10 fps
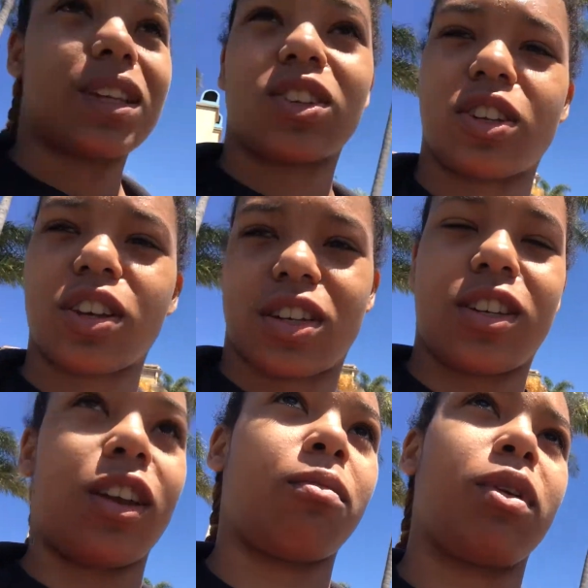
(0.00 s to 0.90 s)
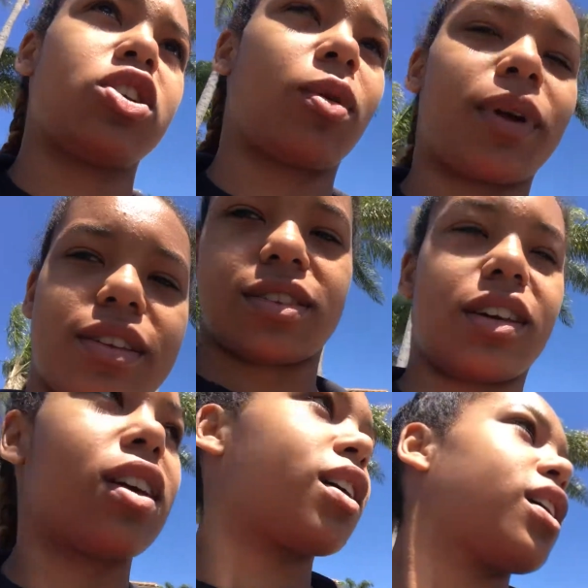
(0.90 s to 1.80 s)
this is Huntington Beach, I'm guessing.
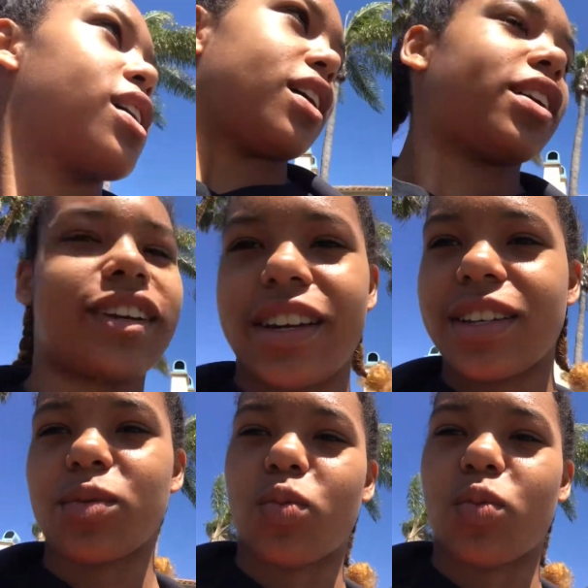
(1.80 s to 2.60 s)
And it is